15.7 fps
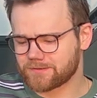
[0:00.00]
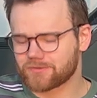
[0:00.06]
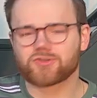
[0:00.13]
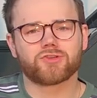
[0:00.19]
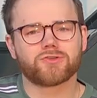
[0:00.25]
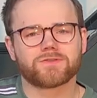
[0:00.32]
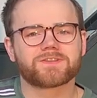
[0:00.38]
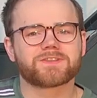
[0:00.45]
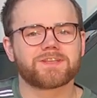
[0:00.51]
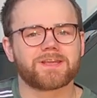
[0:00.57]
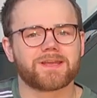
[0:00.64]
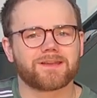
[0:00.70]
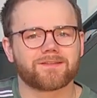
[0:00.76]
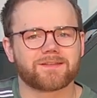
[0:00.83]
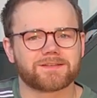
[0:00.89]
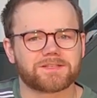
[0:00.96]
do you see
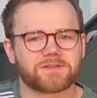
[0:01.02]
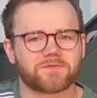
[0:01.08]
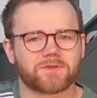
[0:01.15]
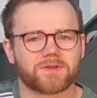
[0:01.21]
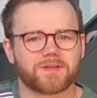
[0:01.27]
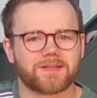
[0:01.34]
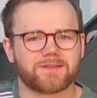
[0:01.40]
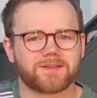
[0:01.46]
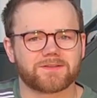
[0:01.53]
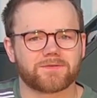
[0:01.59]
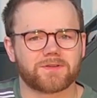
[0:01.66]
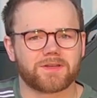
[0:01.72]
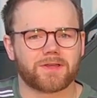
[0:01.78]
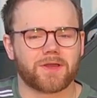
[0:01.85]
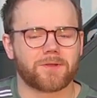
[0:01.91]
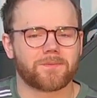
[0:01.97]
anything different in this
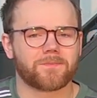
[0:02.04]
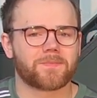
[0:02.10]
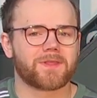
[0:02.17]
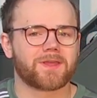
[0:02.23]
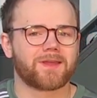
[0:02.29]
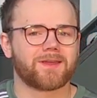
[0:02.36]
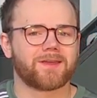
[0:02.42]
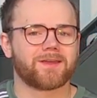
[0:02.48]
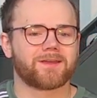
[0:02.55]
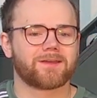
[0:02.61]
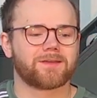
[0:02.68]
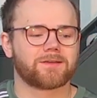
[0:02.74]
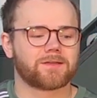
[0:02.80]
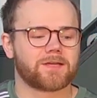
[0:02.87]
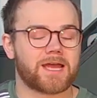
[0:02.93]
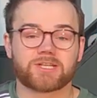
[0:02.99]
video?
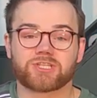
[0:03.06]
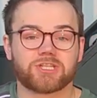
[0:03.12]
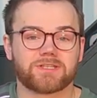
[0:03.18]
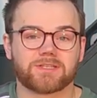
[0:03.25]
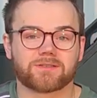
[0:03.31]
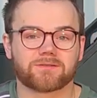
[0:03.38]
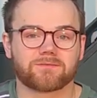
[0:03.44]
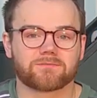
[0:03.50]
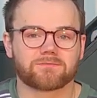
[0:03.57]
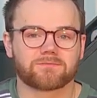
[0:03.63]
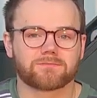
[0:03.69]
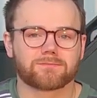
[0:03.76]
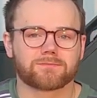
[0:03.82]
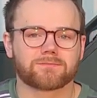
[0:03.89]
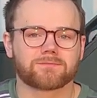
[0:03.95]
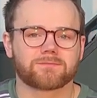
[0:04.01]
And she didn't.
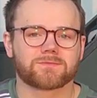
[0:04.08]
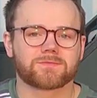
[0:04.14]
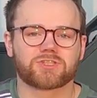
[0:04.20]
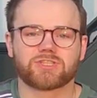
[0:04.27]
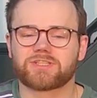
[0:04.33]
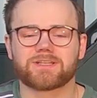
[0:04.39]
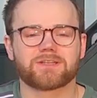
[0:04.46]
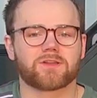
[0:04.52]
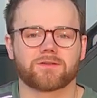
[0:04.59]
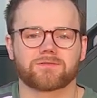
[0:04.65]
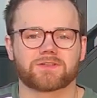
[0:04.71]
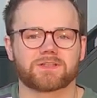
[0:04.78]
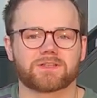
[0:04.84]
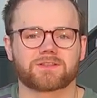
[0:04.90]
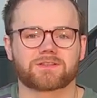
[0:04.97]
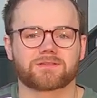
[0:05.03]
She didn't
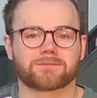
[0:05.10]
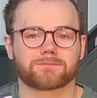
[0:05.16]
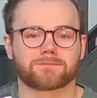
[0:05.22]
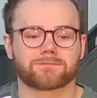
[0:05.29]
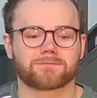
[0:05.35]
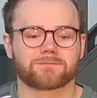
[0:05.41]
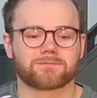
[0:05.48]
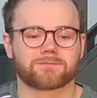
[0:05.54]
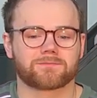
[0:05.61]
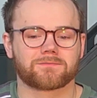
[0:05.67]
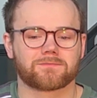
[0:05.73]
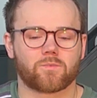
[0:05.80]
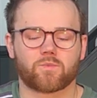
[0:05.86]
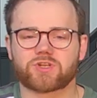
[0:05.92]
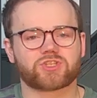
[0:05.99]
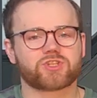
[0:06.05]
notice,
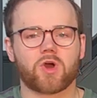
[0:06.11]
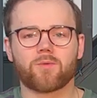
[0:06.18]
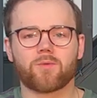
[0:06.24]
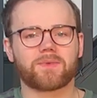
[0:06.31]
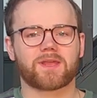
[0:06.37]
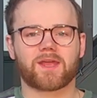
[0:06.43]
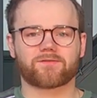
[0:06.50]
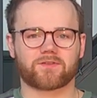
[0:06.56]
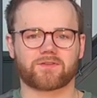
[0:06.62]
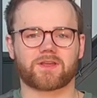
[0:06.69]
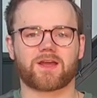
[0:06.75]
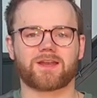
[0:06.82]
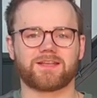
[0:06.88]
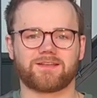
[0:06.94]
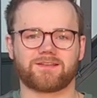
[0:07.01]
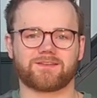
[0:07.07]
which told me everything I
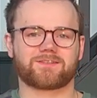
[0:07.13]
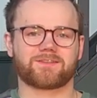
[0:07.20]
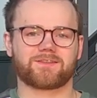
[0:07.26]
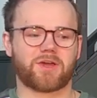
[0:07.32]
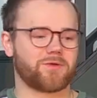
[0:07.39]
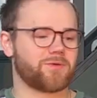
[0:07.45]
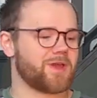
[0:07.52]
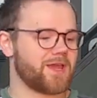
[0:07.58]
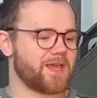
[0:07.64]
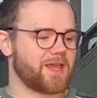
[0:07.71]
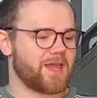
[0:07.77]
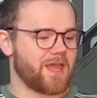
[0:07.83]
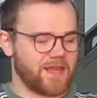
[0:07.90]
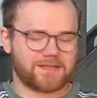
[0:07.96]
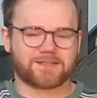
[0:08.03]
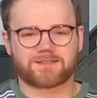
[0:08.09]
needed to know.
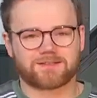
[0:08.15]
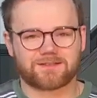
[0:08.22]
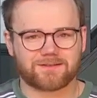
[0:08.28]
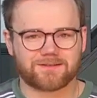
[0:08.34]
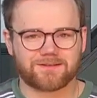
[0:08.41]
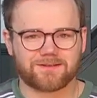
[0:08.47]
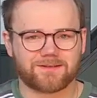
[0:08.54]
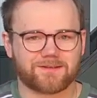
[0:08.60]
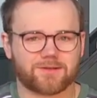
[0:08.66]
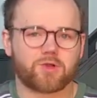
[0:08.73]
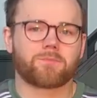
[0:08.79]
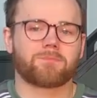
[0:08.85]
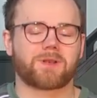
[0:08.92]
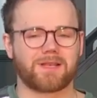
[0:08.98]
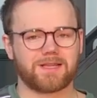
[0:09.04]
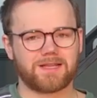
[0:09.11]
It's
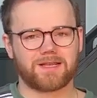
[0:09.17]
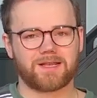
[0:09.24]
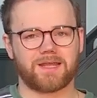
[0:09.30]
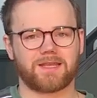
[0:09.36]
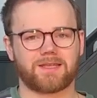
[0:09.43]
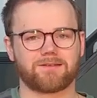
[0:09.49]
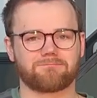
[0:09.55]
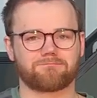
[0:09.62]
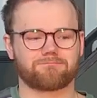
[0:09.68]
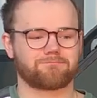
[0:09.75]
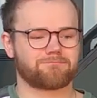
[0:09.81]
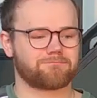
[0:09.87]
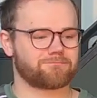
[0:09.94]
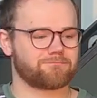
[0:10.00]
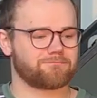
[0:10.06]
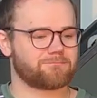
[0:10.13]
completely
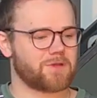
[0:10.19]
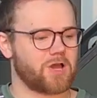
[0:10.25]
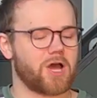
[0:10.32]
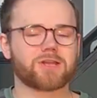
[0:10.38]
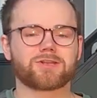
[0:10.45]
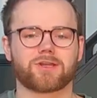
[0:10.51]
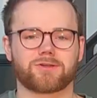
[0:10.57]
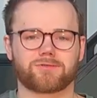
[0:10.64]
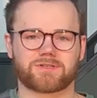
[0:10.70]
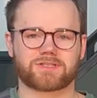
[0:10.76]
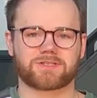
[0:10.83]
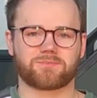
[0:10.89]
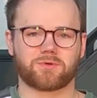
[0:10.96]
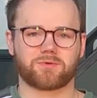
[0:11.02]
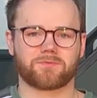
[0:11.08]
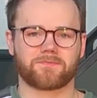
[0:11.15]

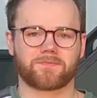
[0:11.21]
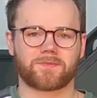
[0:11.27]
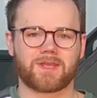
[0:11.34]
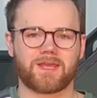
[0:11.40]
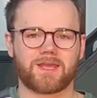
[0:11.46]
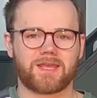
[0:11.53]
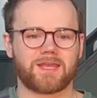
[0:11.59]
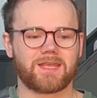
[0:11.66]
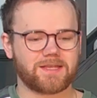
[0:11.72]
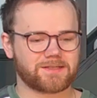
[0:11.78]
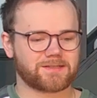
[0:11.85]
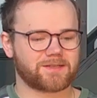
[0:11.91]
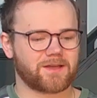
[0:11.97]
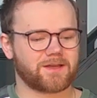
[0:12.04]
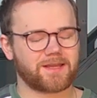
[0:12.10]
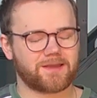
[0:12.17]
unnoticeable. He has
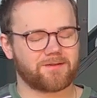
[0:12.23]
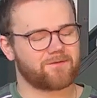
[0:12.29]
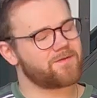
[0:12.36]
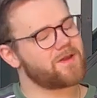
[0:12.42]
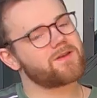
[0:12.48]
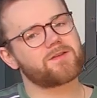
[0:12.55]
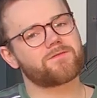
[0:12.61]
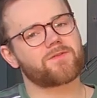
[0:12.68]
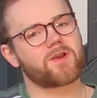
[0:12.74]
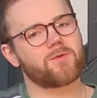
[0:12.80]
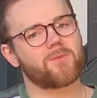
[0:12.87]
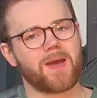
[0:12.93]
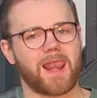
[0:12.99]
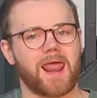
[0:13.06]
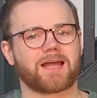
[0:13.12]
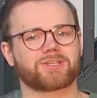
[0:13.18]
done it very, very
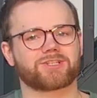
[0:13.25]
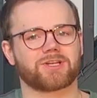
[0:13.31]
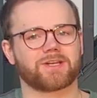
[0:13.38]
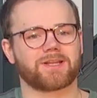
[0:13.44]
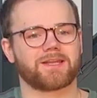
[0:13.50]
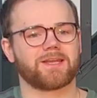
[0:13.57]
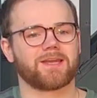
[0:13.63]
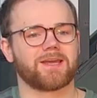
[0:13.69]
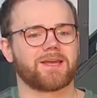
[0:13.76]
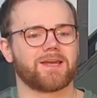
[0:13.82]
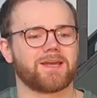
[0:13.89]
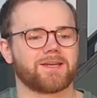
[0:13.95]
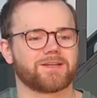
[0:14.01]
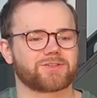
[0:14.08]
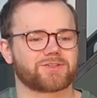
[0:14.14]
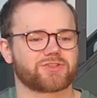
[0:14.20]
well, actually.
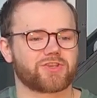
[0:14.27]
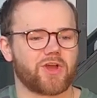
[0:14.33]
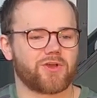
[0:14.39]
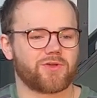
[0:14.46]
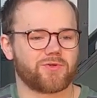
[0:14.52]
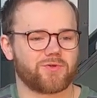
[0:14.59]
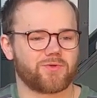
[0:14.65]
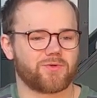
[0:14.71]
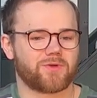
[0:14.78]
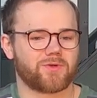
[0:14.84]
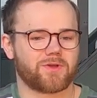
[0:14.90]
So